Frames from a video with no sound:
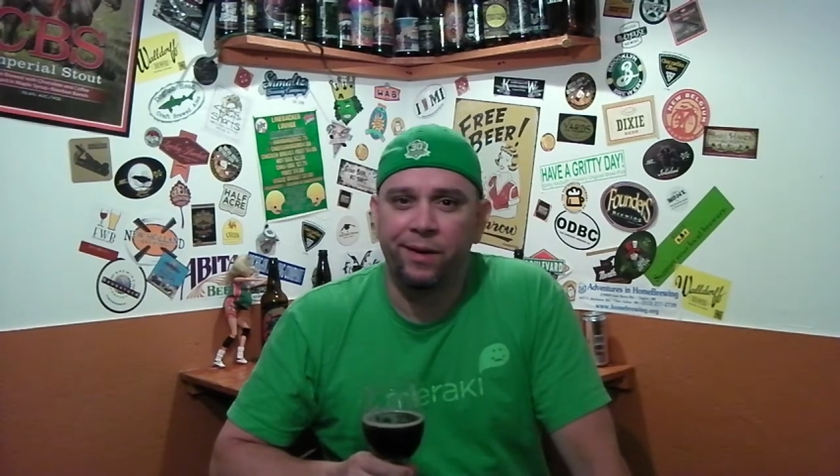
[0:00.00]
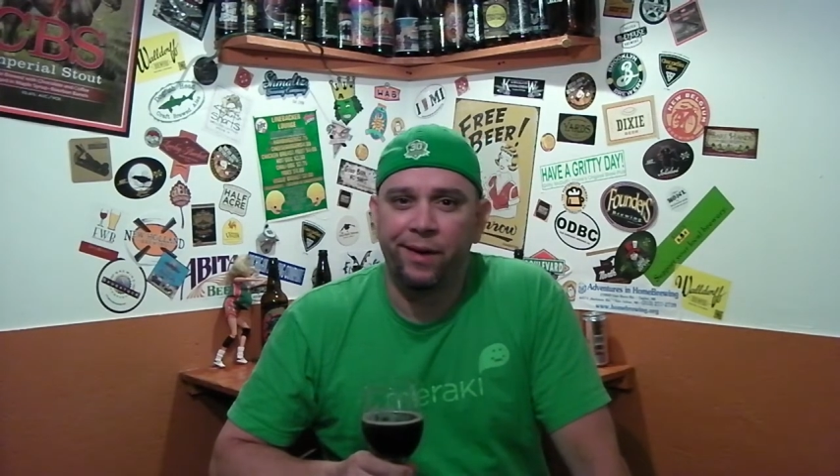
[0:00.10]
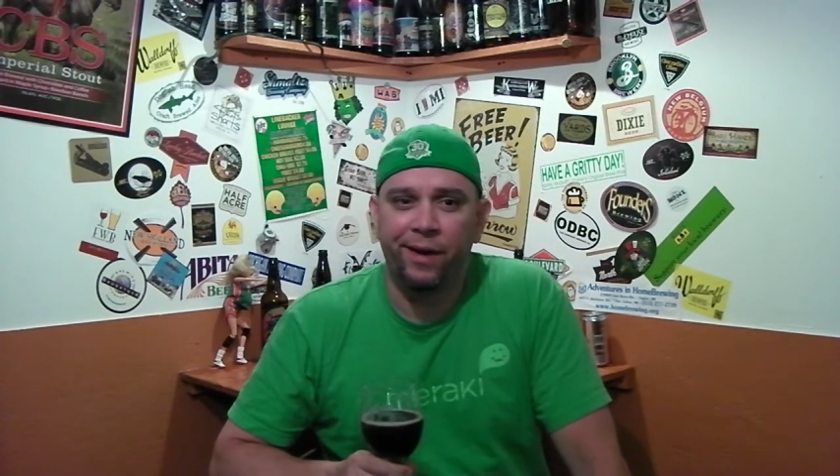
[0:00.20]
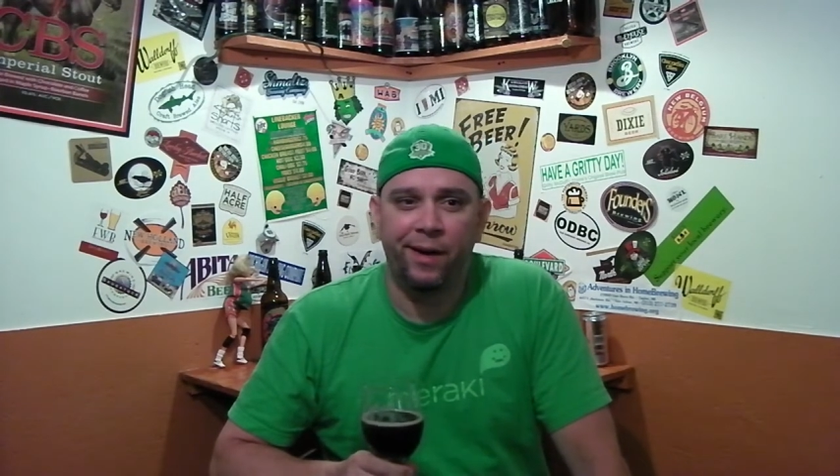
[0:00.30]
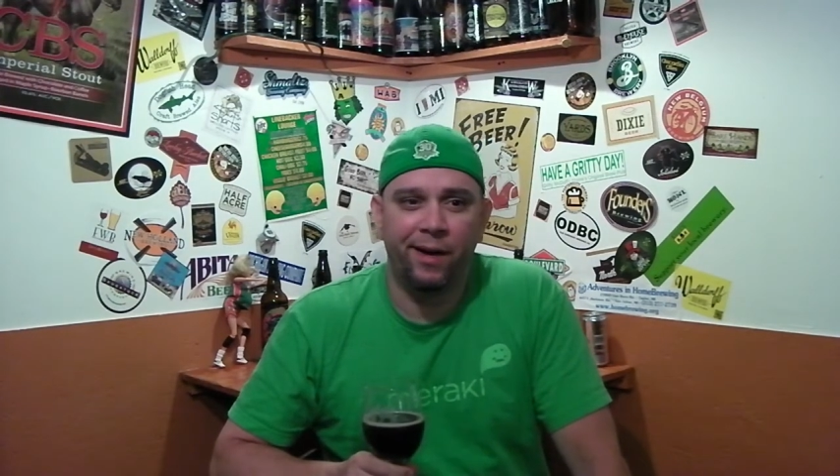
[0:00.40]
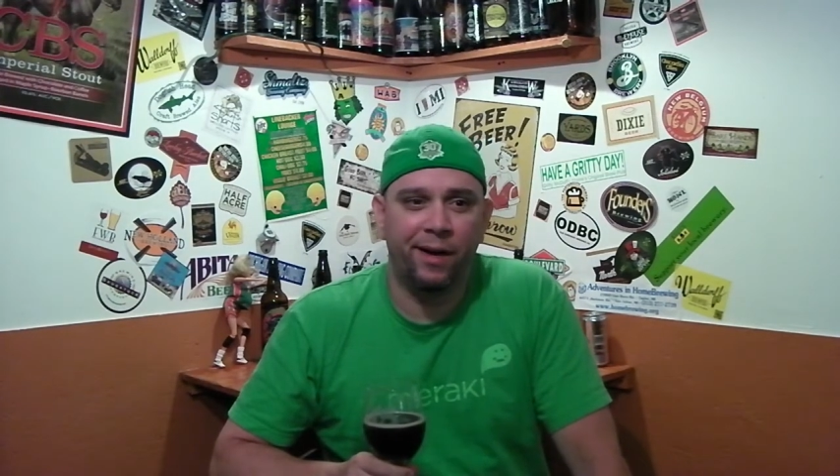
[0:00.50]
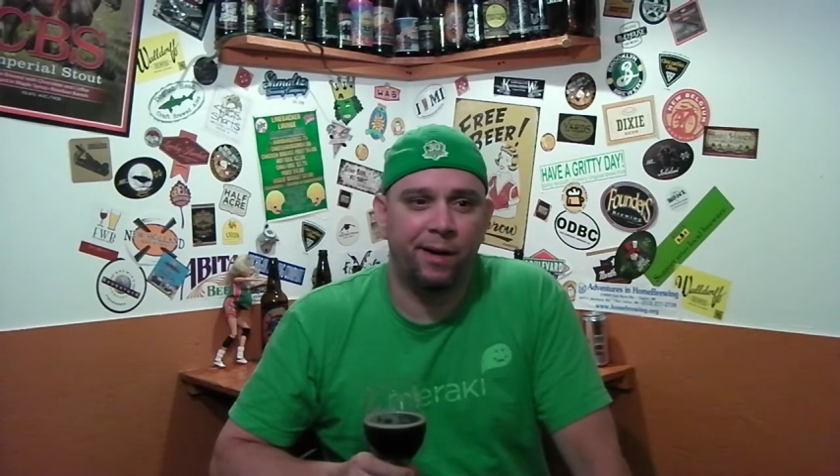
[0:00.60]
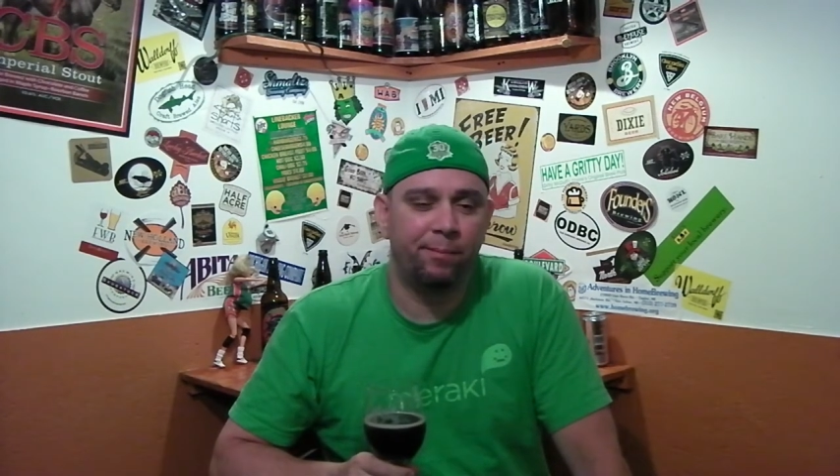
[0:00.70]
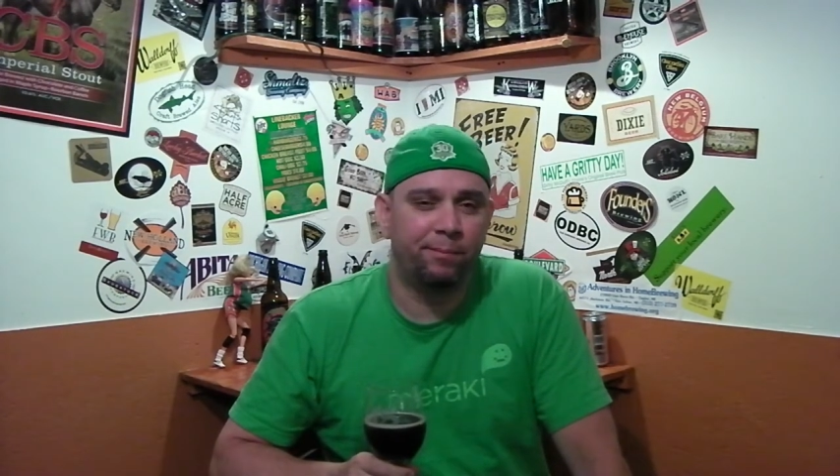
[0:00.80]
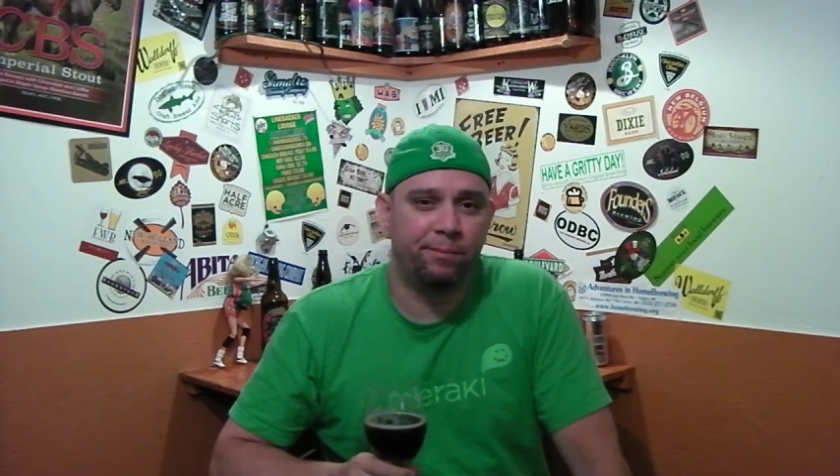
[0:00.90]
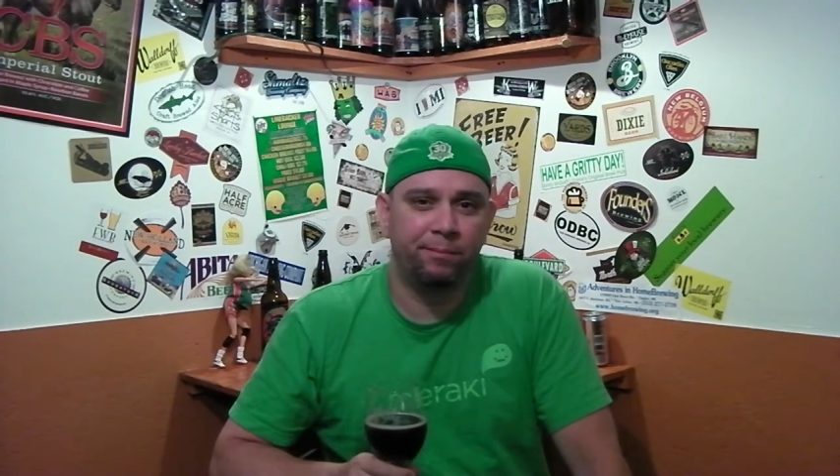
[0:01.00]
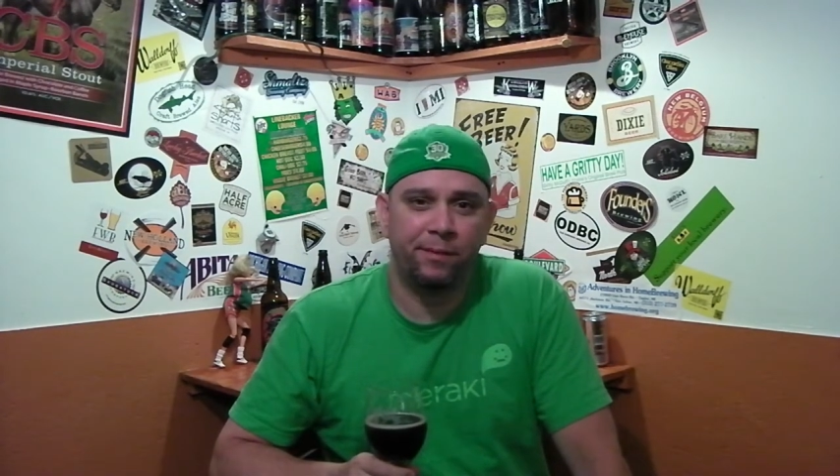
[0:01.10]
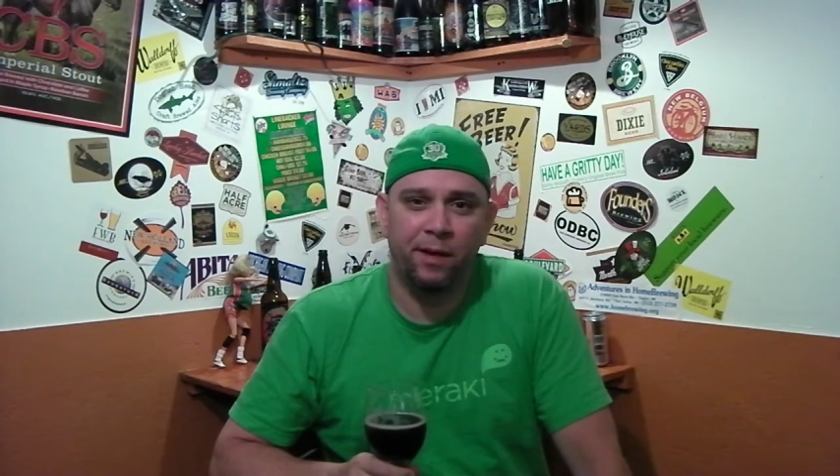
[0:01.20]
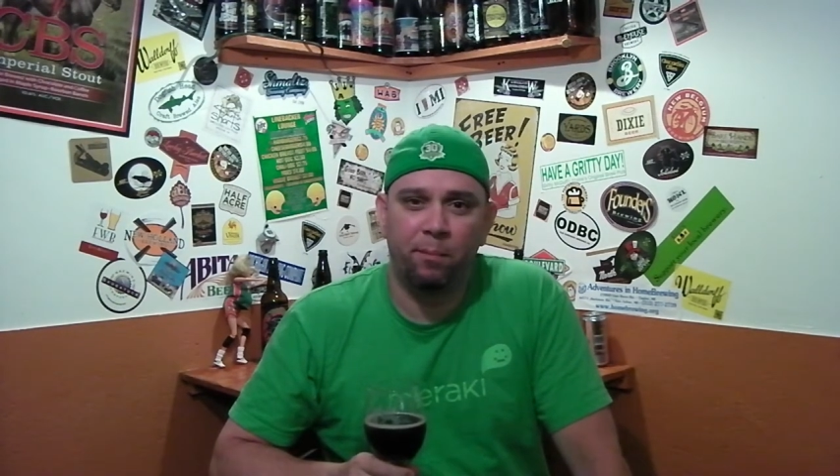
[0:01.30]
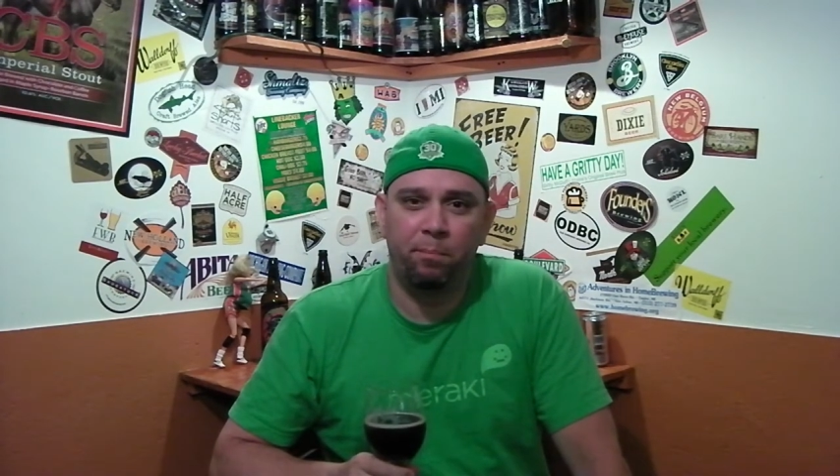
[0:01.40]
uh,
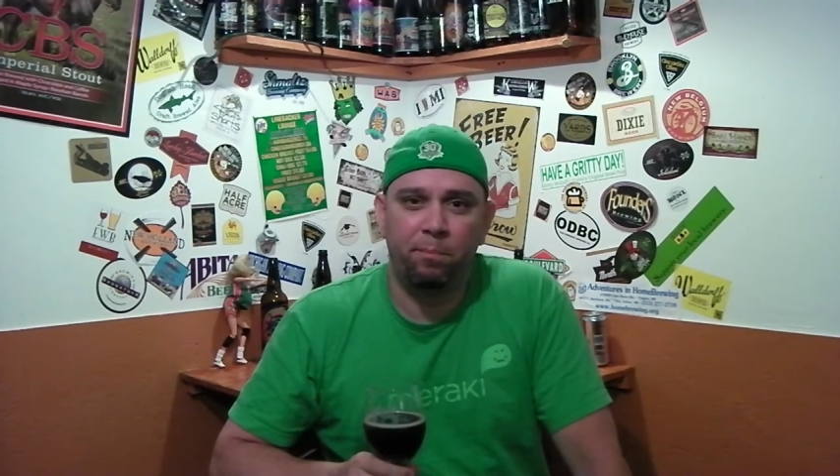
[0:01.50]
you know,